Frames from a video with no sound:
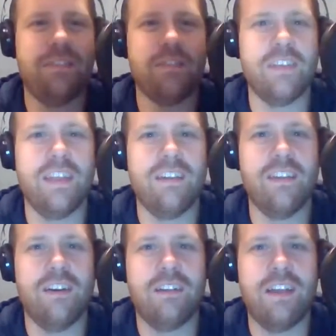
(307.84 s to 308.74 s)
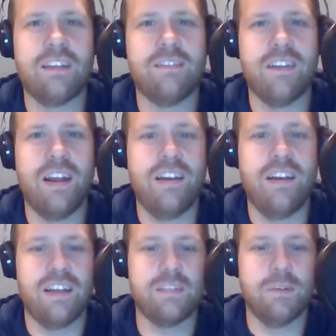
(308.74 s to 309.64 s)
over there, though, at
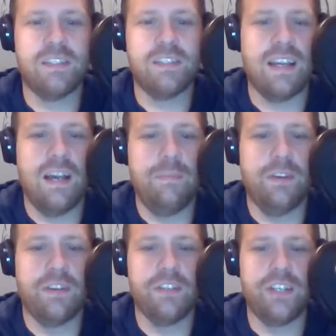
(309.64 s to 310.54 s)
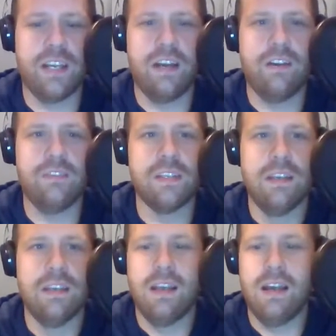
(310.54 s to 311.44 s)
gridironexperts.com. You can check out
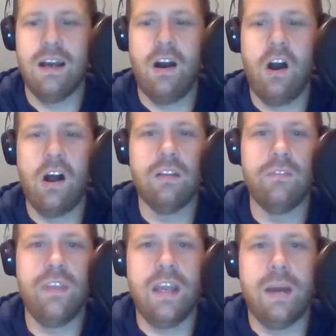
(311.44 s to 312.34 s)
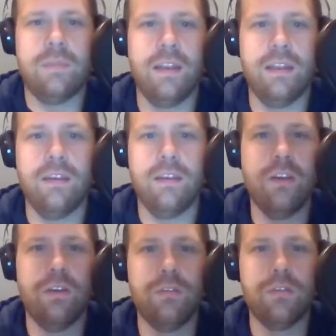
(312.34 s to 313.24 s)
all of the updated
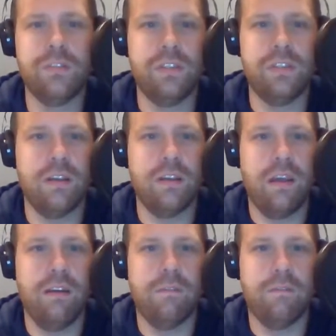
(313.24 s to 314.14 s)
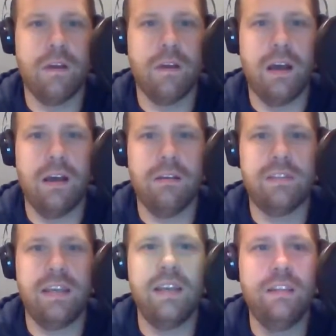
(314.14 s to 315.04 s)
news. They have
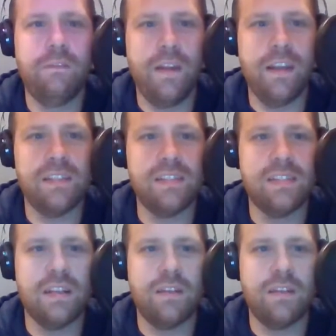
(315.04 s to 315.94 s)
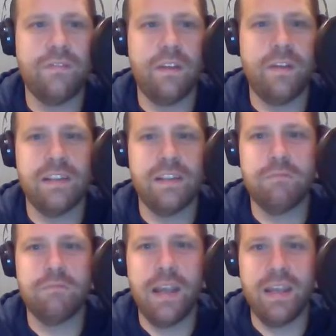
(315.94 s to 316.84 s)
daily fantasy stuff. They have fantasy
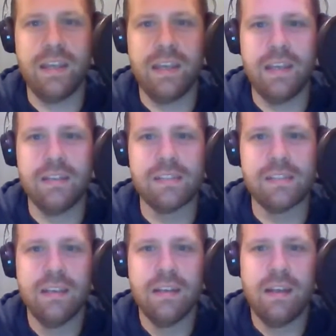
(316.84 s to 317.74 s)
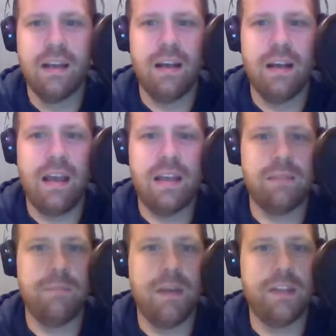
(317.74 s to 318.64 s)
rankings. As I
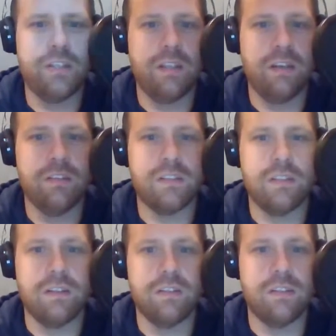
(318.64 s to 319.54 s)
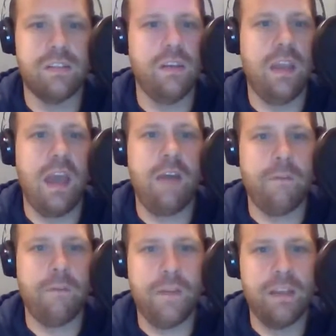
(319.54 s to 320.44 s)
mentioned, there's the
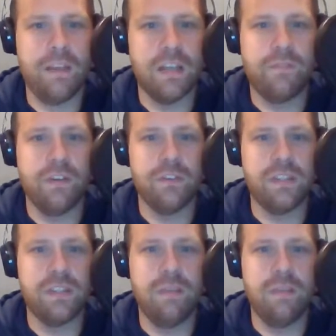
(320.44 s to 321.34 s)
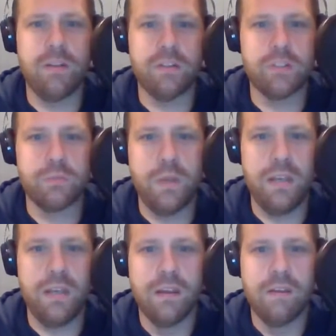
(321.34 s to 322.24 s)
FF Face Off. There's the
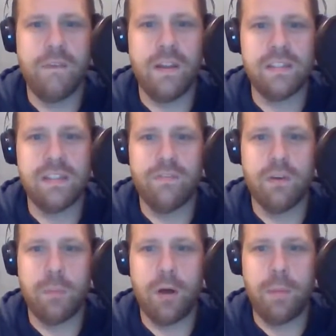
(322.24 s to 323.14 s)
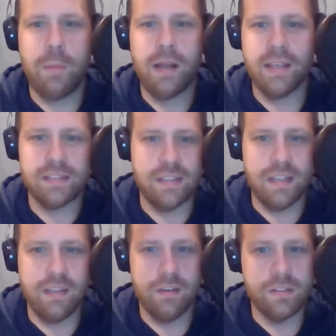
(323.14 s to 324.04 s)
Bittersweet Fantasy Football Podcast, and
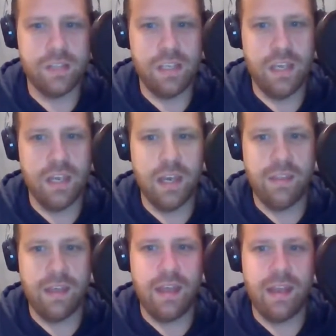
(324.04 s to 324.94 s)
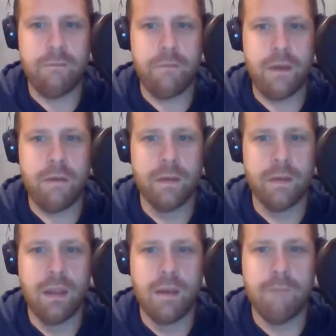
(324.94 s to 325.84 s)
then there's the that FF
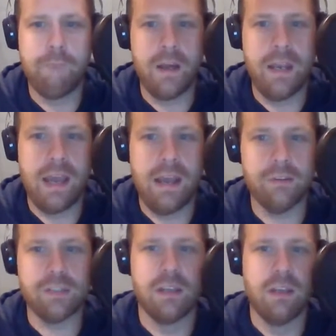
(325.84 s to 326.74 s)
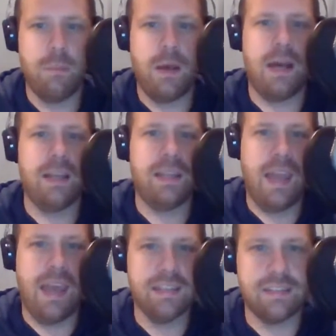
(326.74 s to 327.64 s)
Fun House
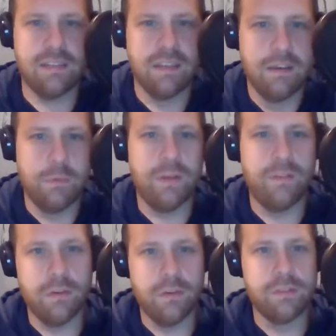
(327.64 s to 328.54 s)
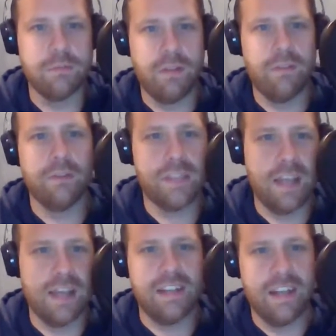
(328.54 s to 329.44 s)
Podcast. Whatever those
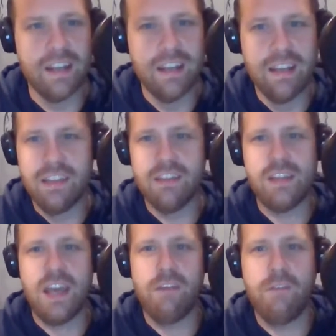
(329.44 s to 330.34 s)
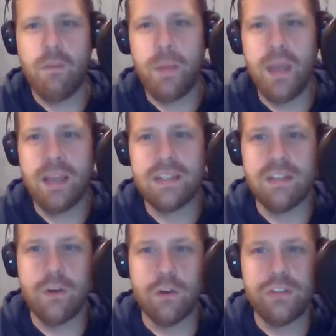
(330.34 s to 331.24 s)
guys are. There's NFL picks, and
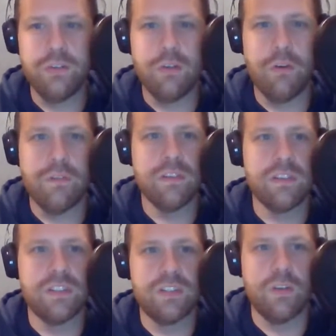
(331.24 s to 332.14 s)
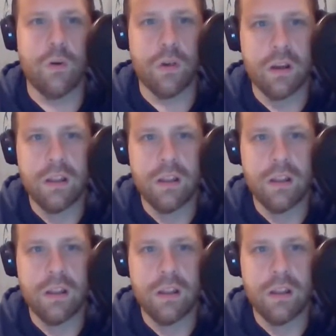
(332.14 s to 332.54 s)
of course, you can go over to the store,